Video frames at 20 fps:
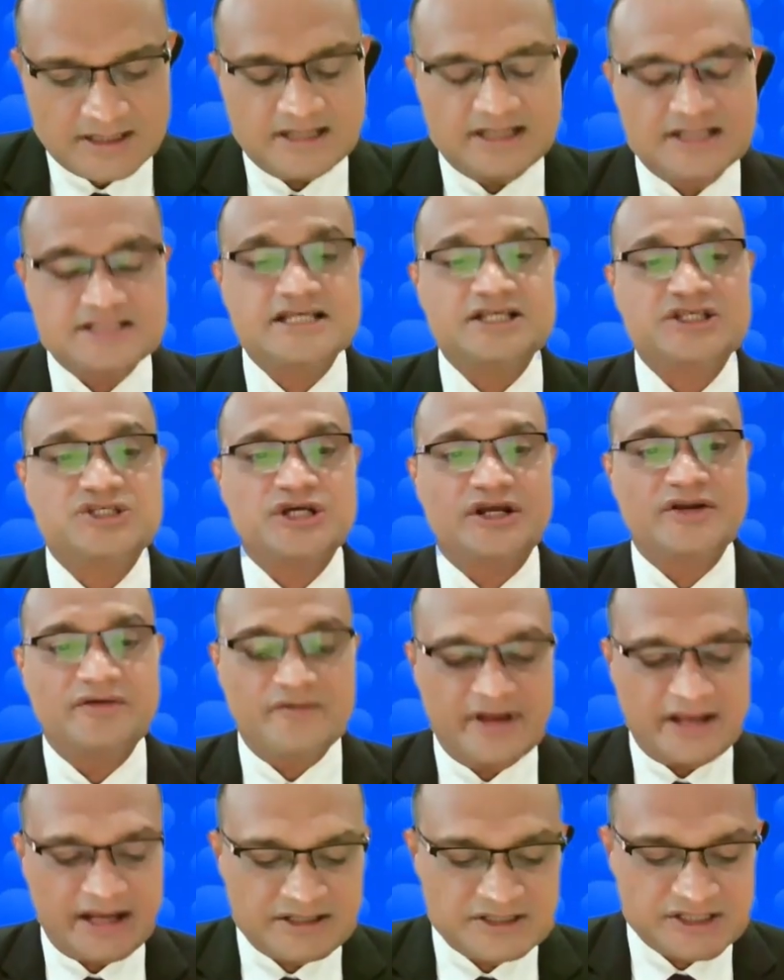is a
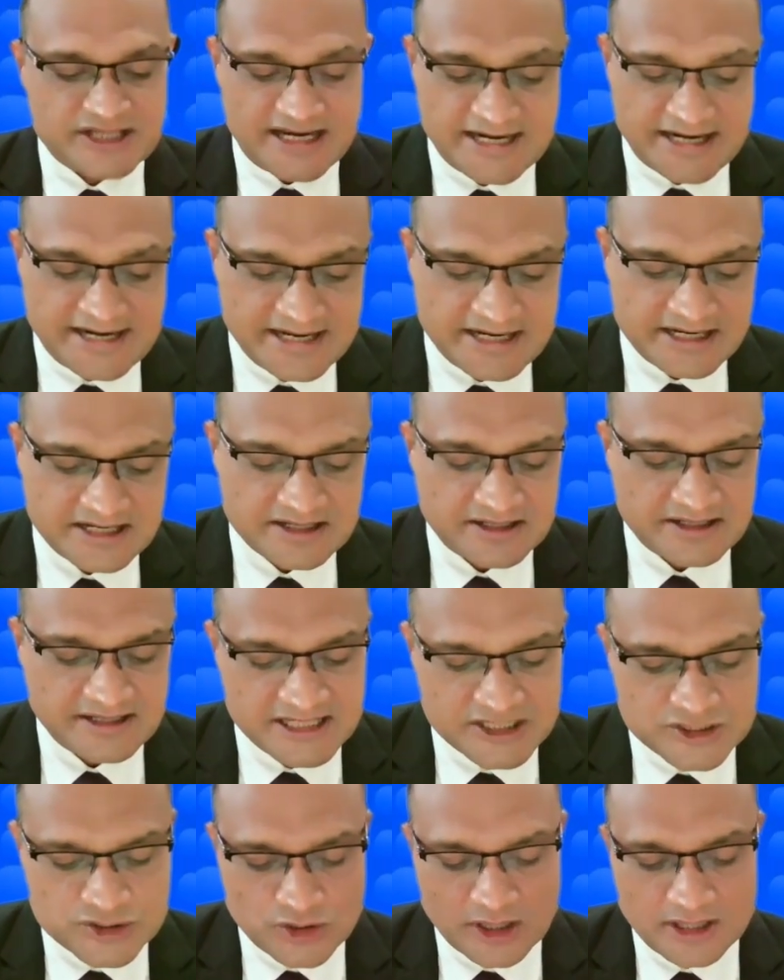generic genetic
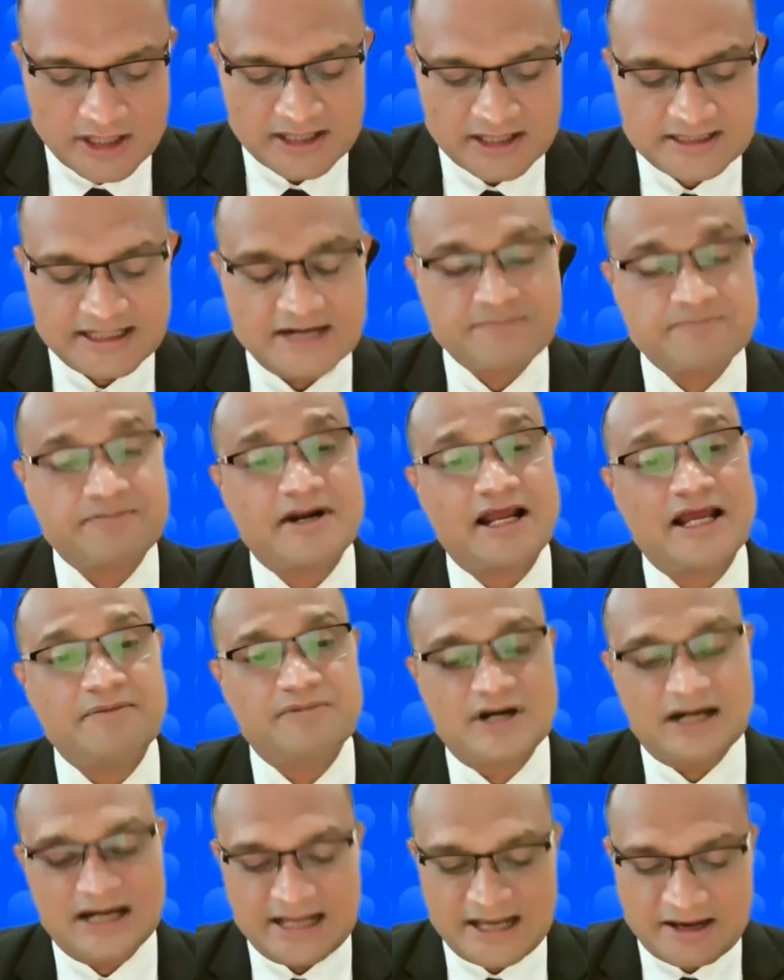disorder that
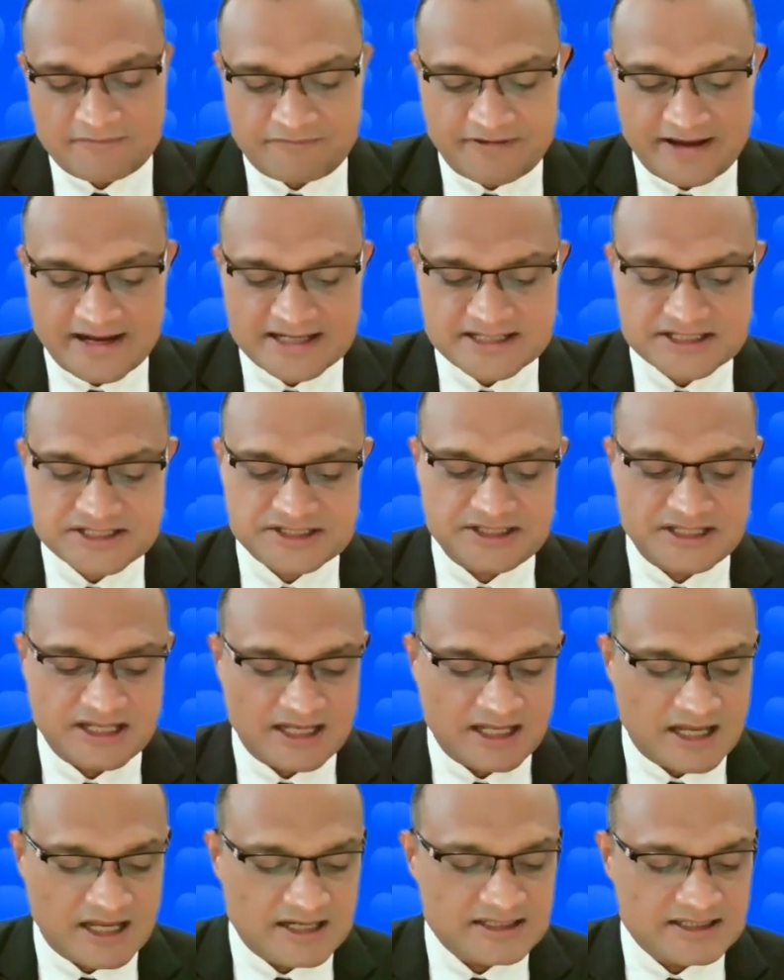primarily affects the
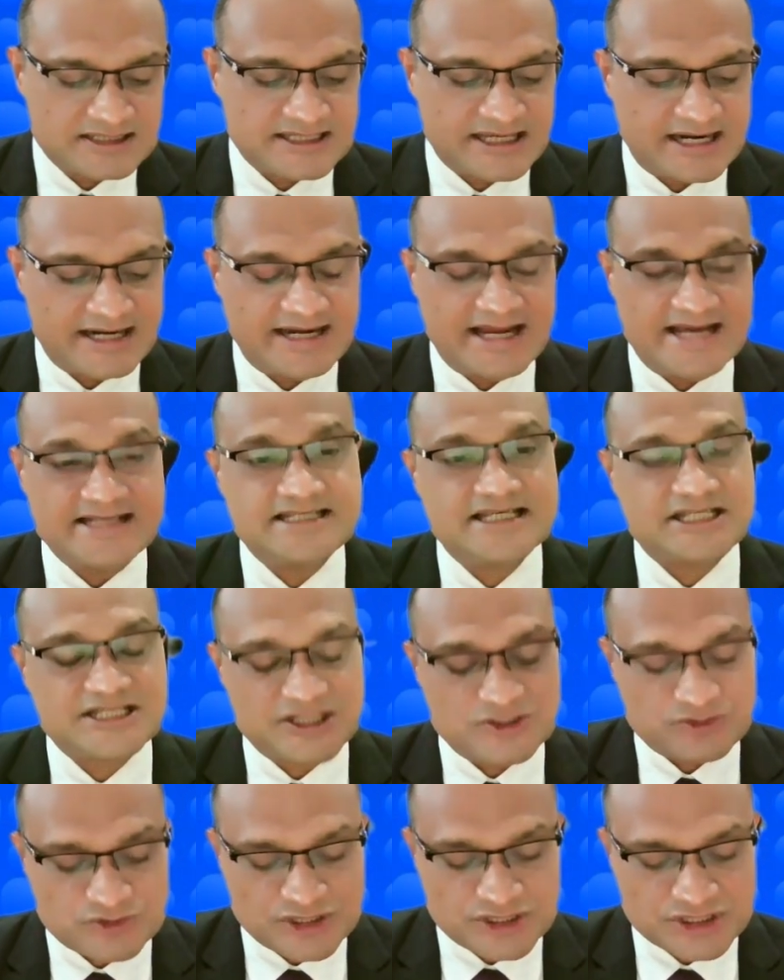lungs and
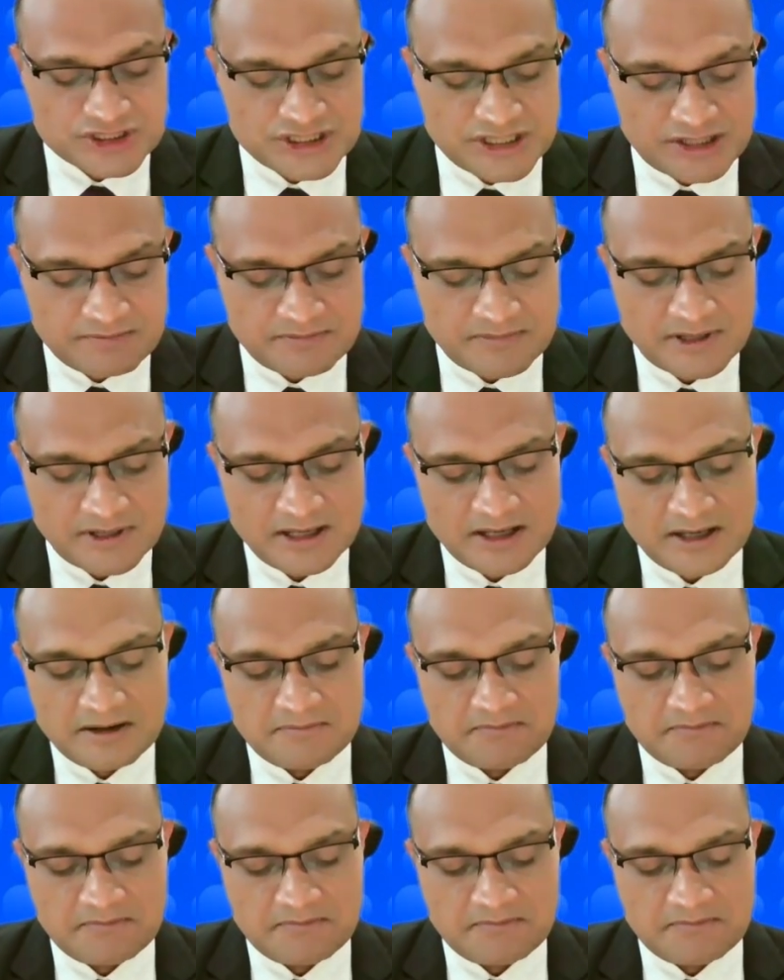digestive system